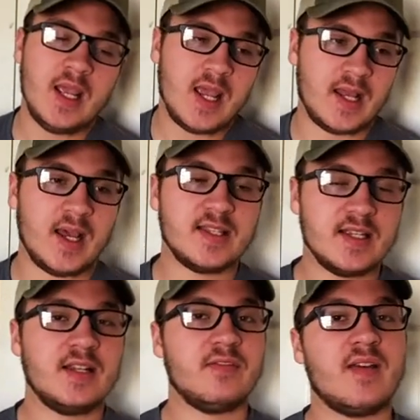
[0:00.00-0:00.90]
And I
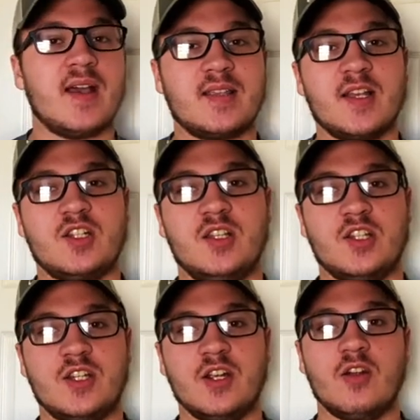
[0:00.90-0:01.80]
did, in fact, actually
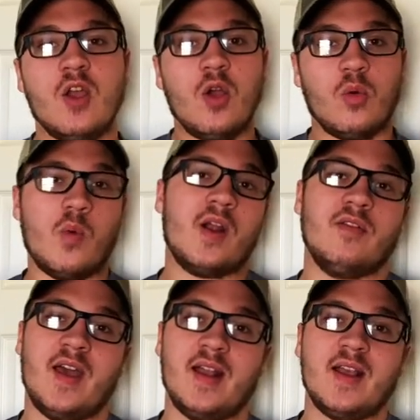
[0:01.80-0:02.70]
this year, wear
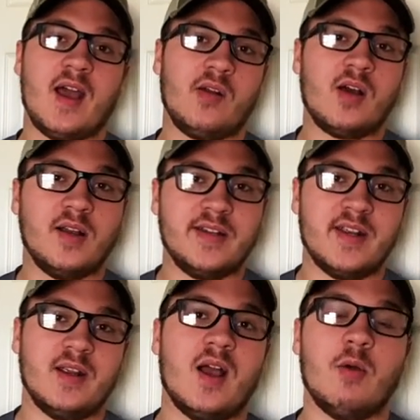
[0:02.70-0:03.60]
that out
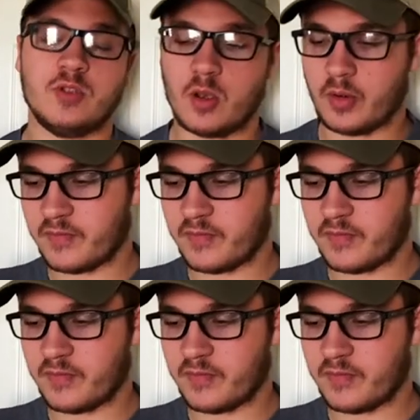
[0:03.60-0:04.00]
hunting. I was going